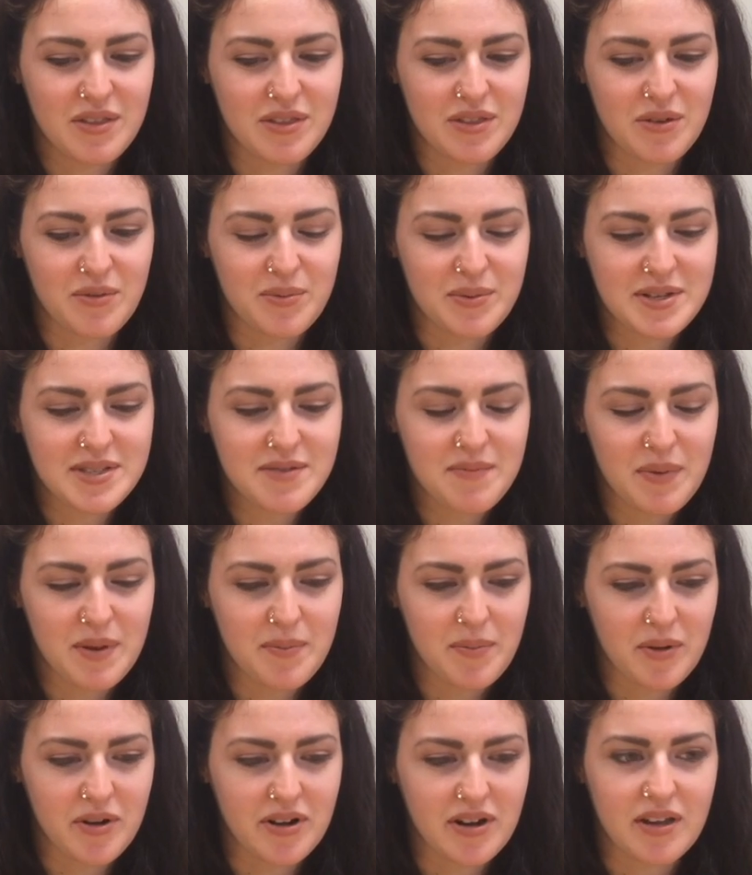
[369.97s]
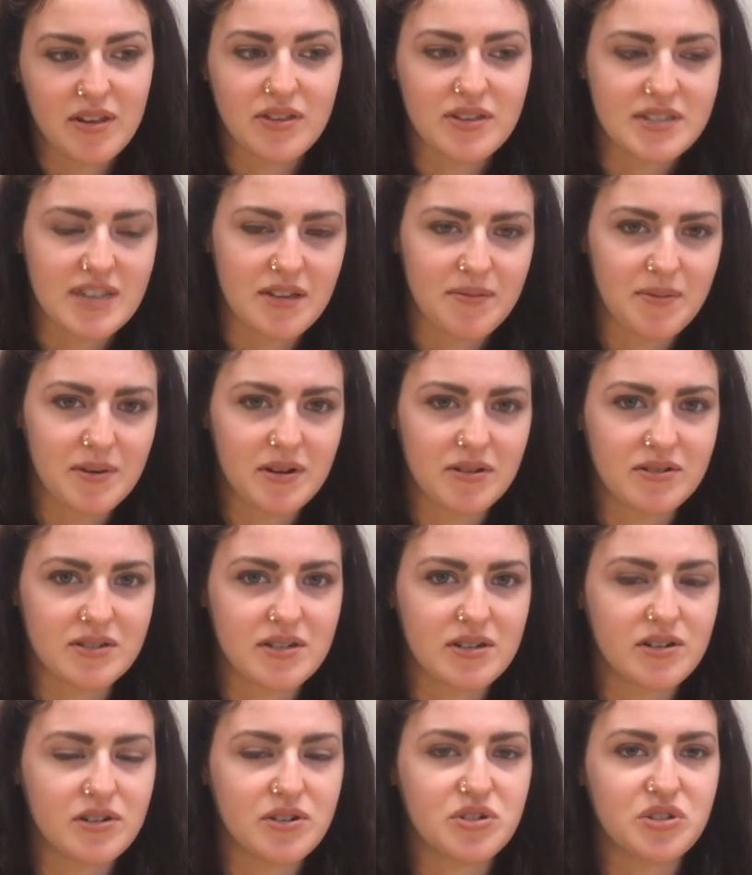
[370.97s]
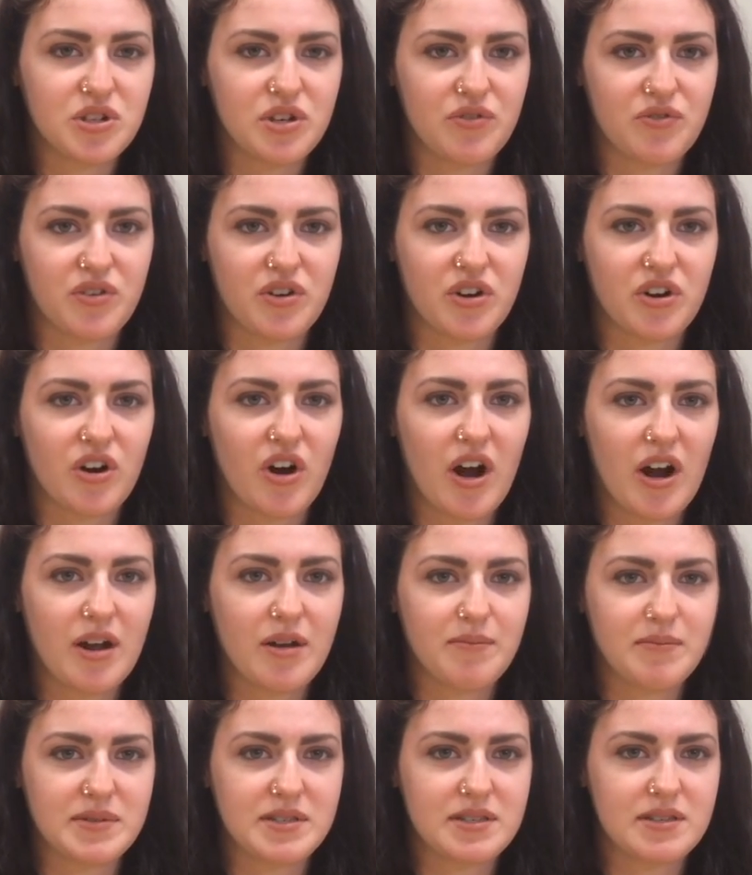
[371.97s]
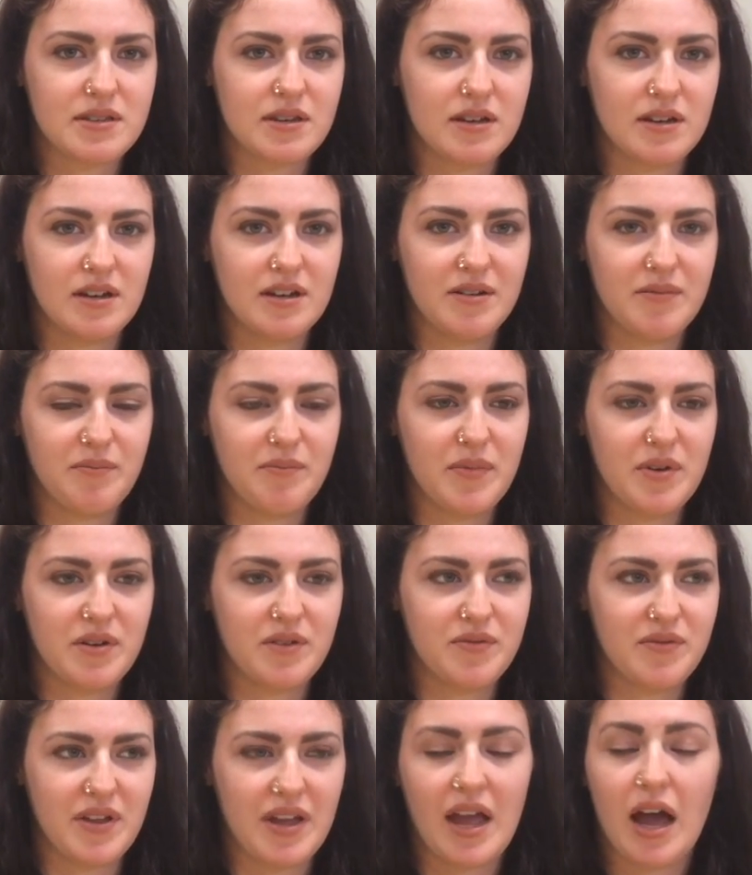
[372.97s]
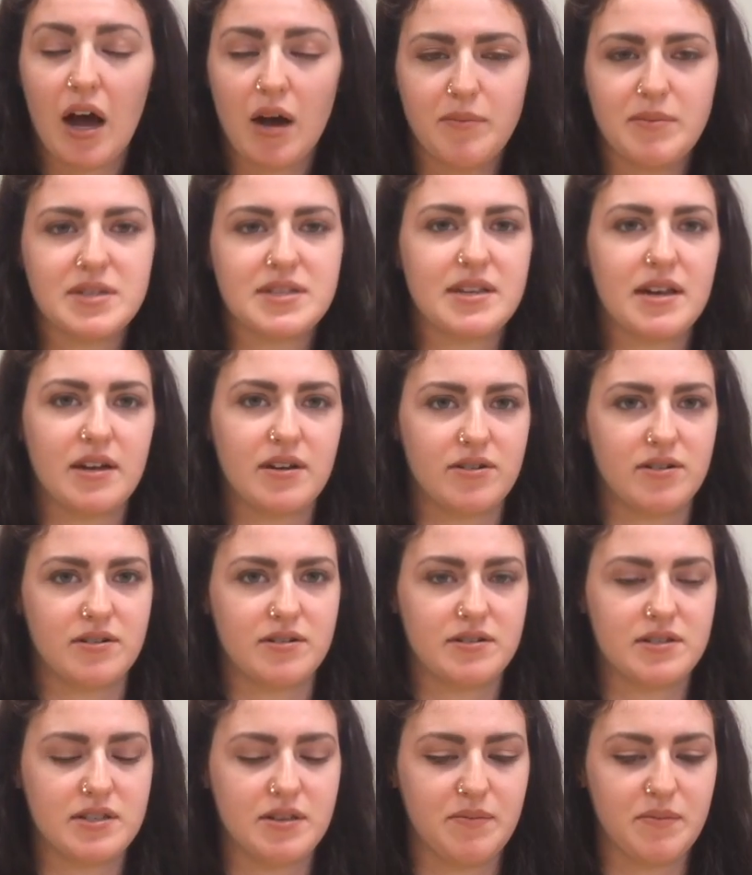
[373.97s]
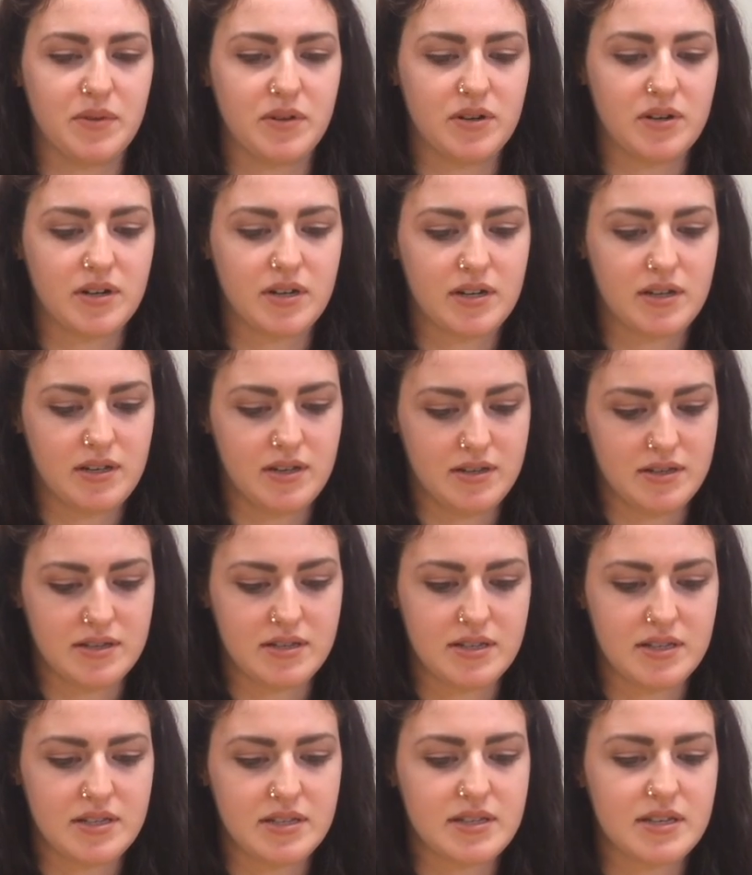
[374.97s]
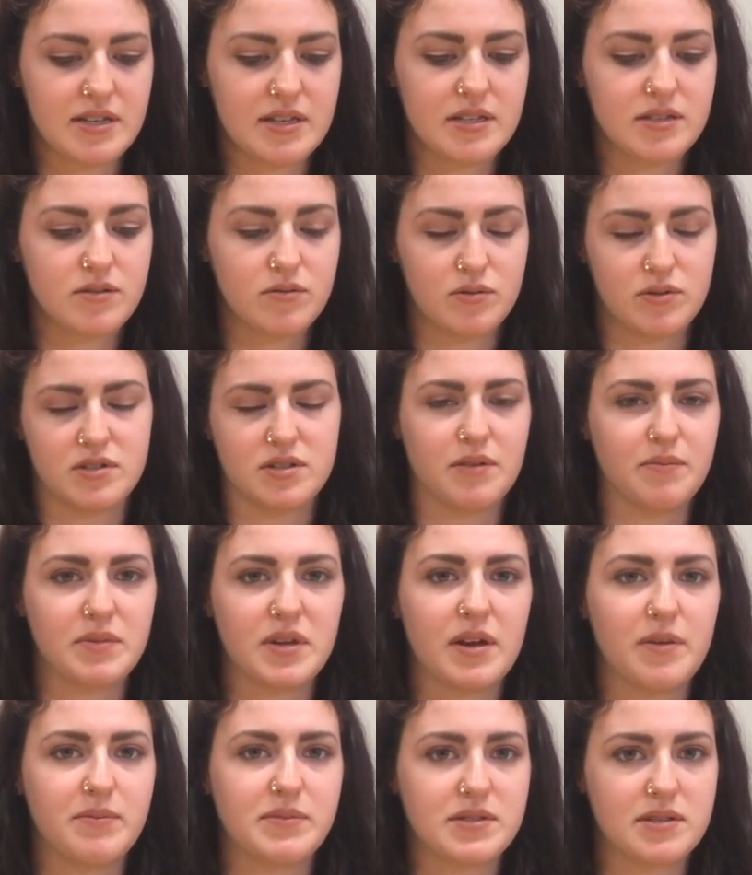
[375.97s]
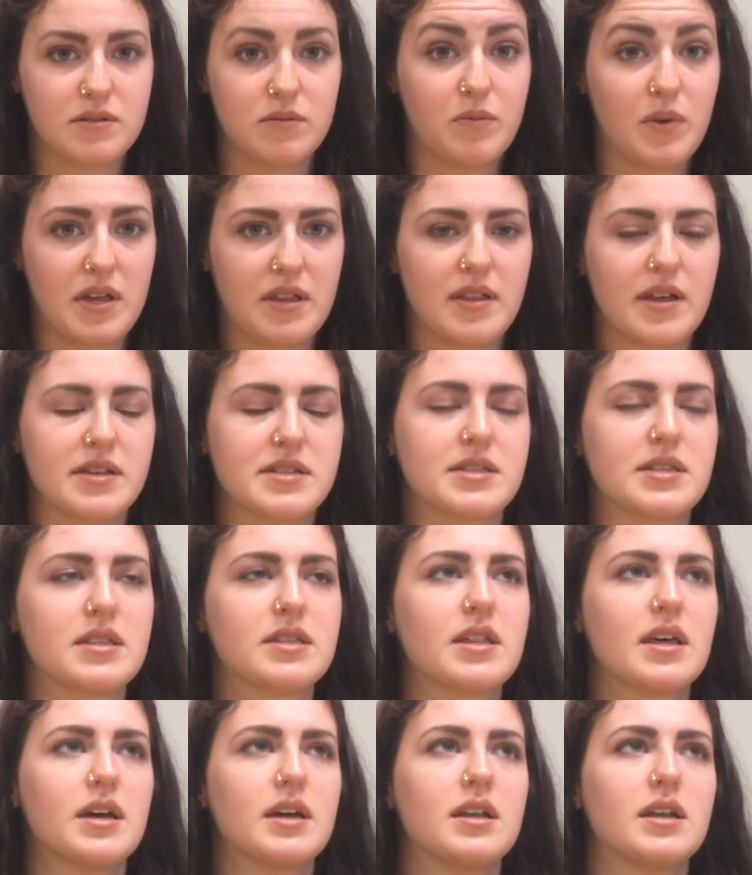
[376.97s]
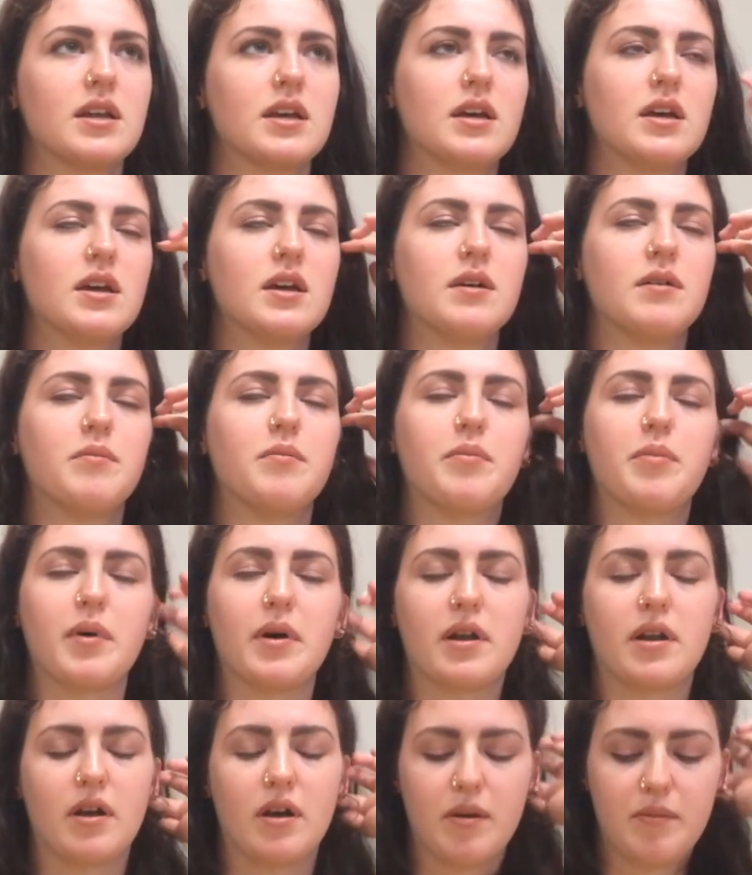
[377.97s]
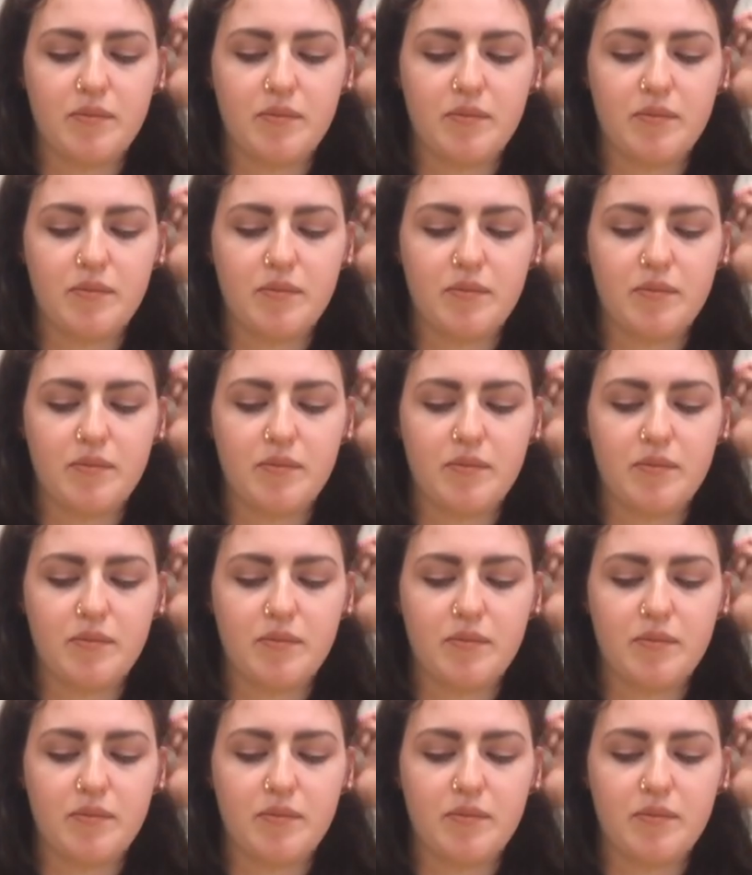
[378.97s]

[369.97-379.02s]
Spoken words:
The reason people are getting the death penalty are usually for crimes of like homicide or similar instances, or sometimes way less than that. But